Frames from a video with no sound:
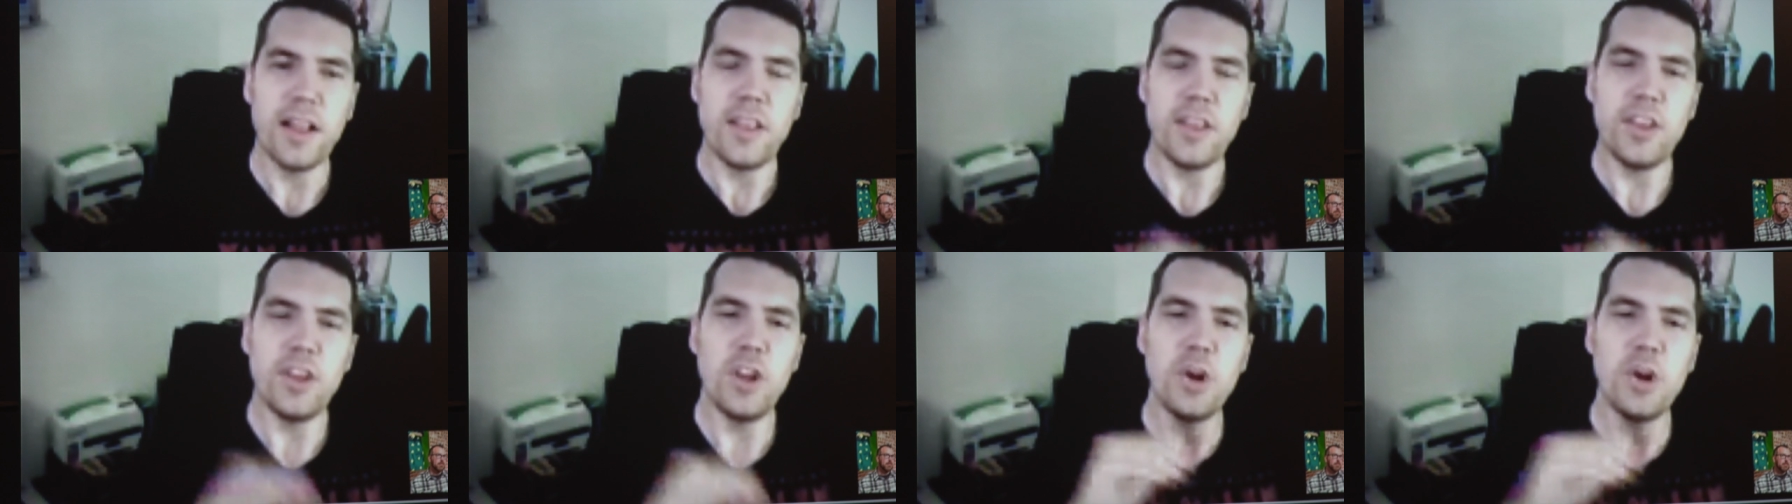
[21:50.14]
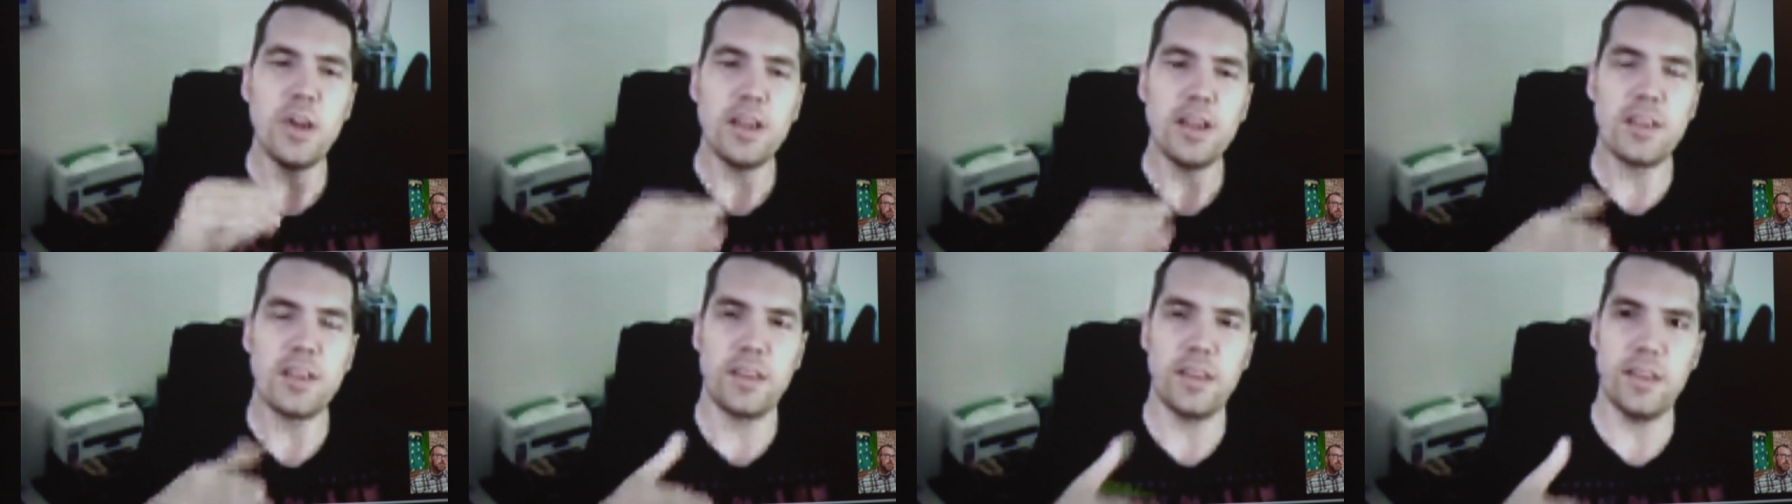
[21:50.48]
You know,
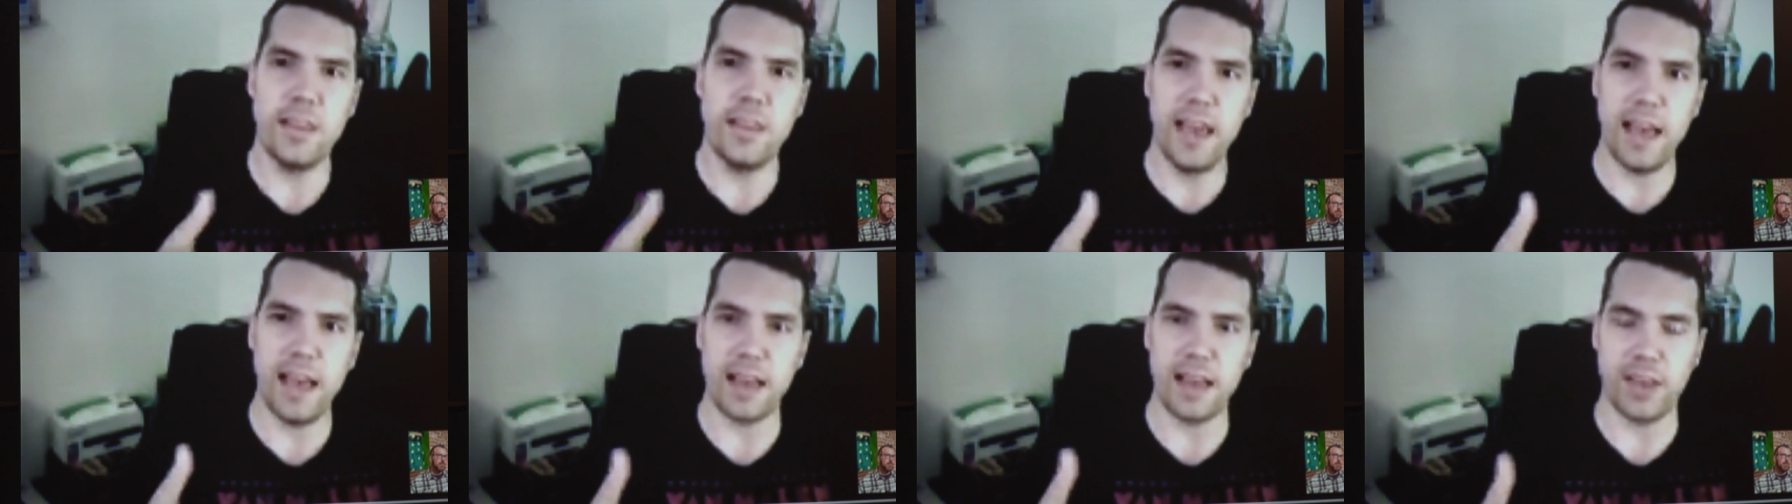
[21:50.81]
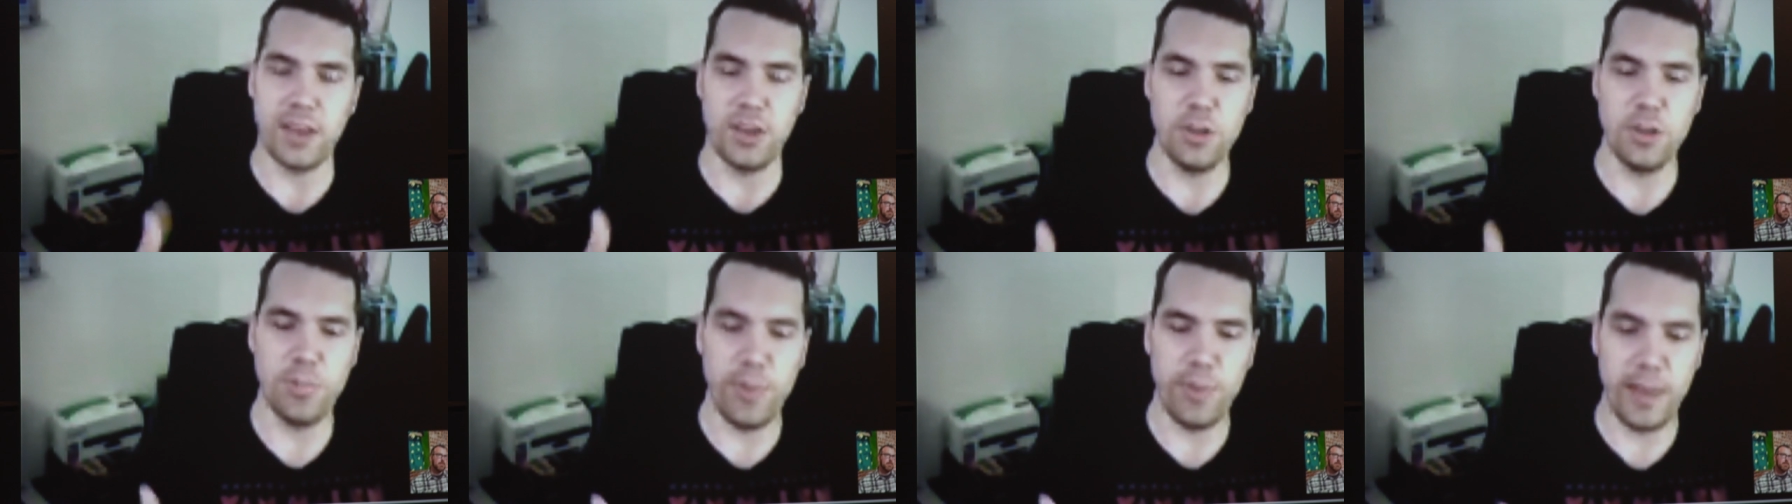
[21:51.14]
it, yeah, it
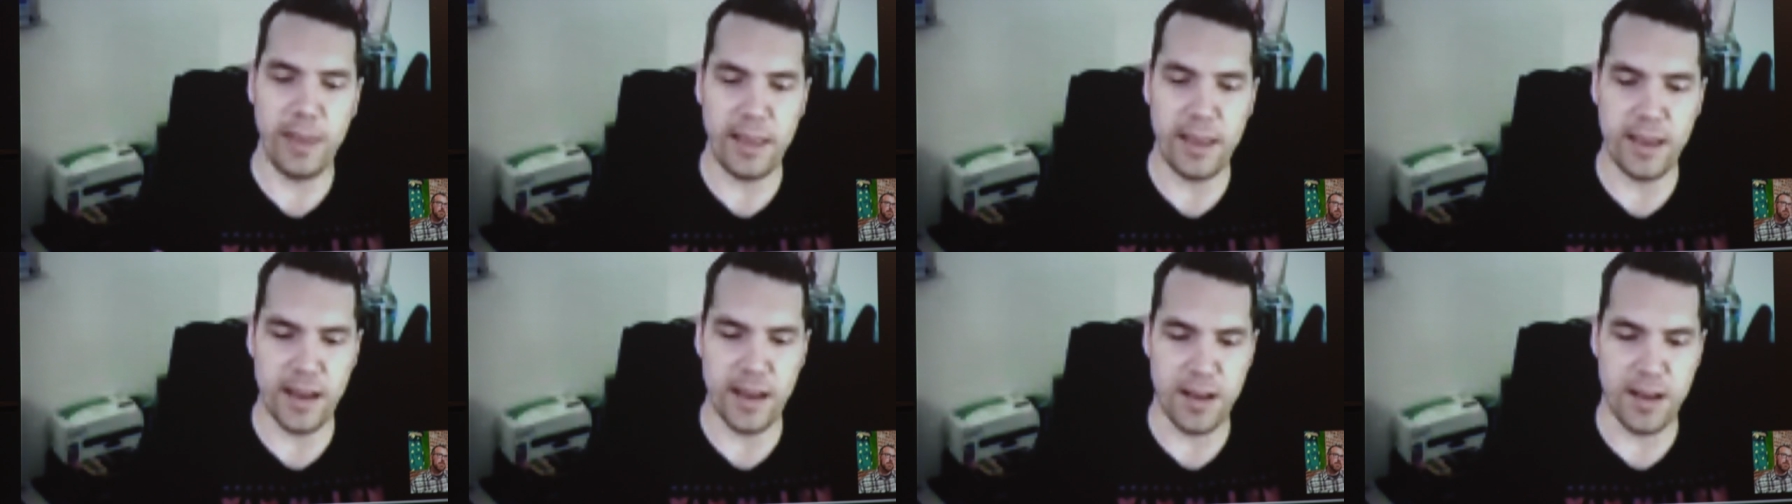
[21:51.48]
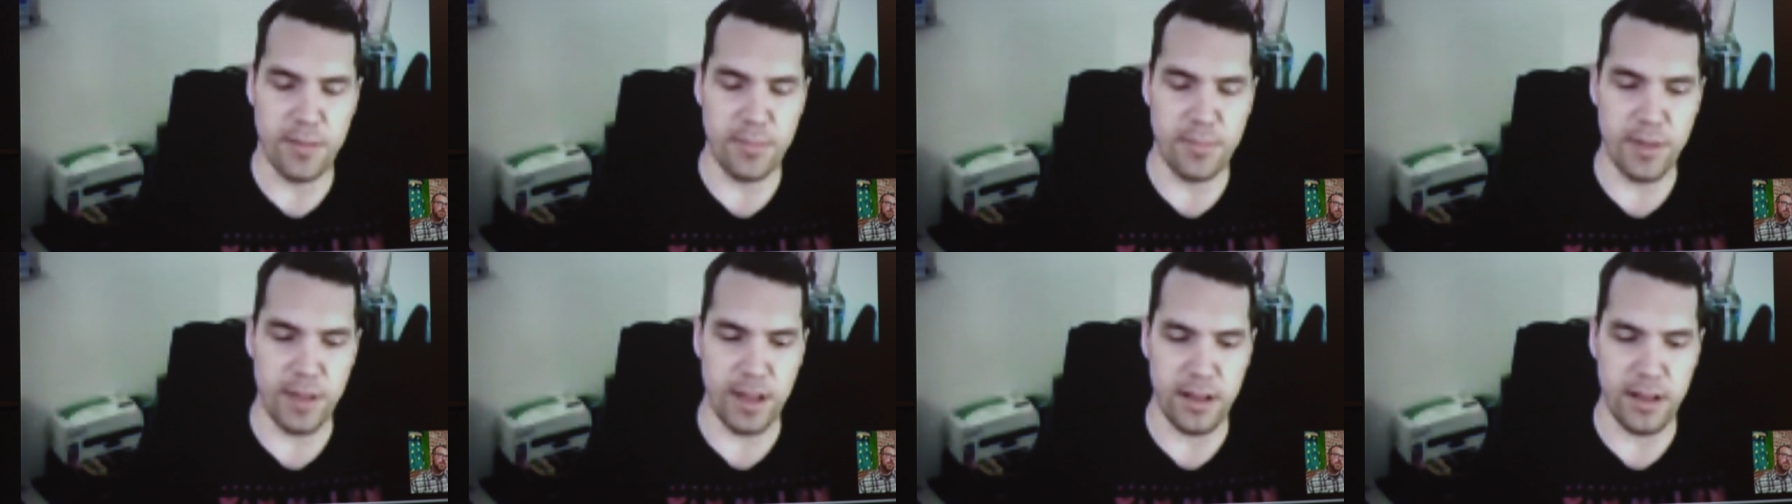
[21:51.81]
could be, um,